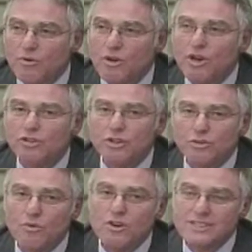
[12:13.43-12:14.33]

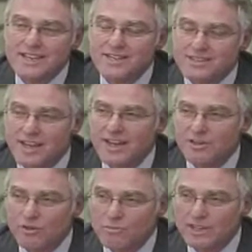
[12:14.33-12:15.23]
And there were
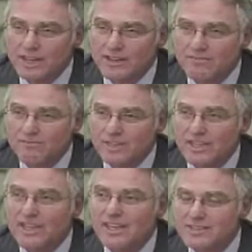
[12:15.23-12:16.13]

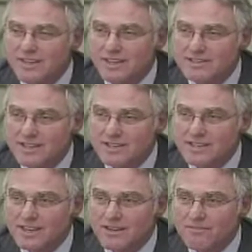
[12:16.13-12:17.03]
over
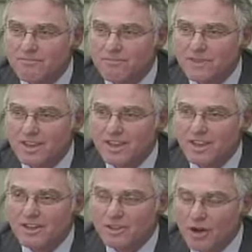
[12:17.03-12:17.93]

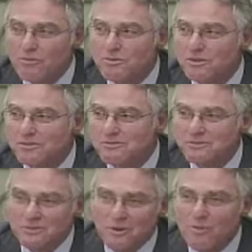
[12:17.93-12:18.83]
300
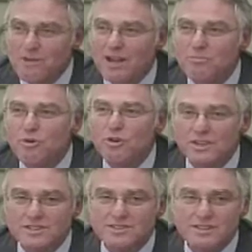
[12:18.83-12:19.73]
grow-ups
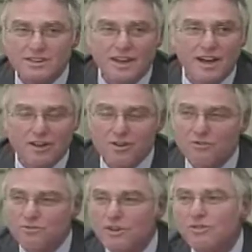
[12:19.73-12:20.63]
in
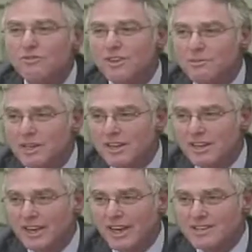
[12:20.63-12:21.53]
this area.
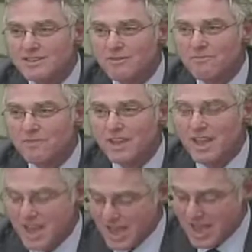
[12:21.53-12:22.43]

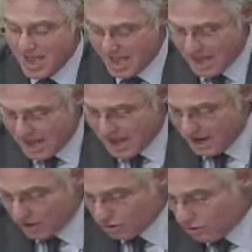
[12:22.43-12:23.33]
So once again, it is
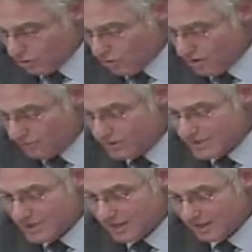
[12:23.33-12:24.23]
not a phenomenon
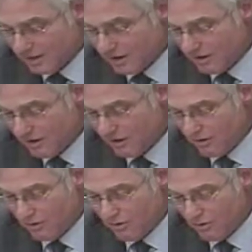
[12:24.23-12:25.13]
that is
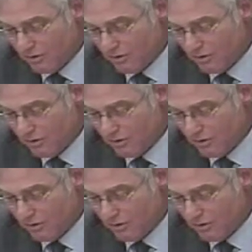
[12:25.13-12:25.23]
declining.